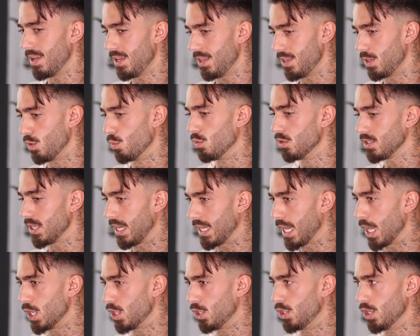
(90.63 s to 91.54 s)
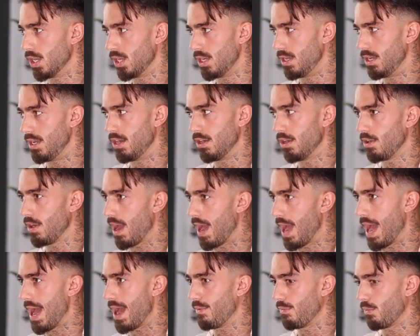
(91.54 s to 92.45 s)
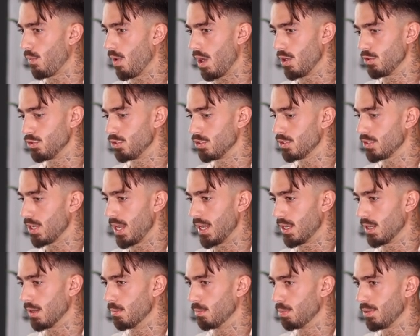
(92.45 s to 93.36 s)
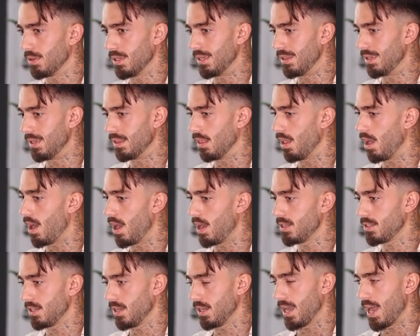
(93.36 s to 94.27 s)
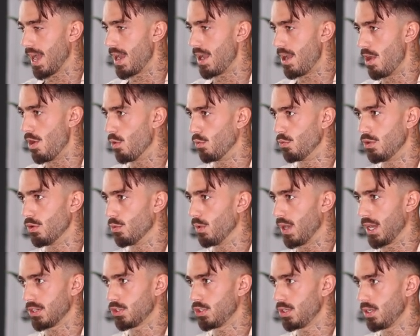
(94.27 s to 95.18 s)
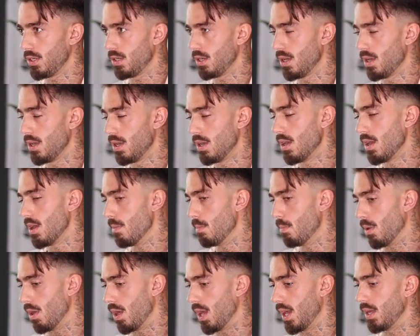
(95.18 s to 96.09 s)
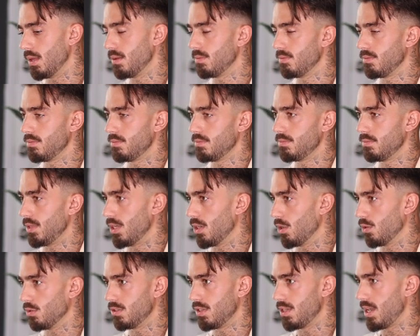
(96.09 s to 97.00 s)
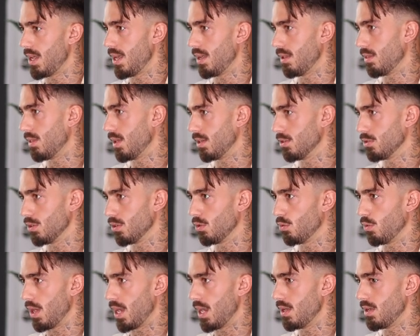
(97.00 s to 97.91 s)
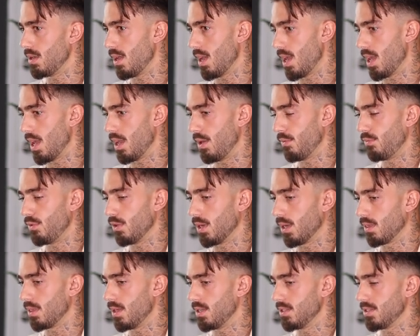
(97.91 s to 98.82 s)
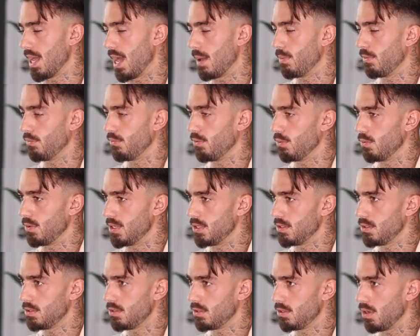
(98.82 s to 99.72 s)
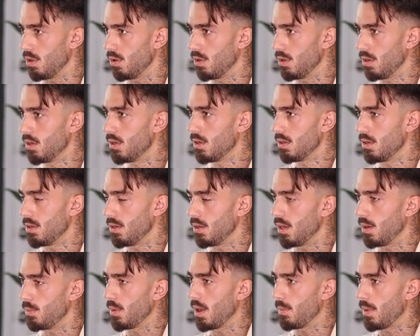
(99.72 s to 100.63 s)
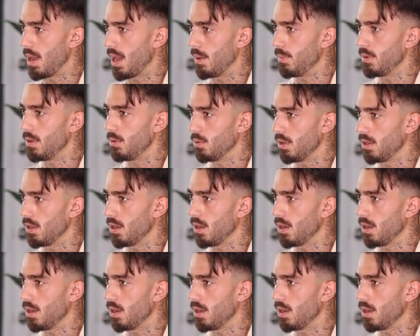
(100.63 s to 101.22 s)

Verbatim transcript: there was like a good year and a half where I was just like completely lost, like had no direction. But, you know, today things are great and I feel like things happen for a reason. So I'm happy right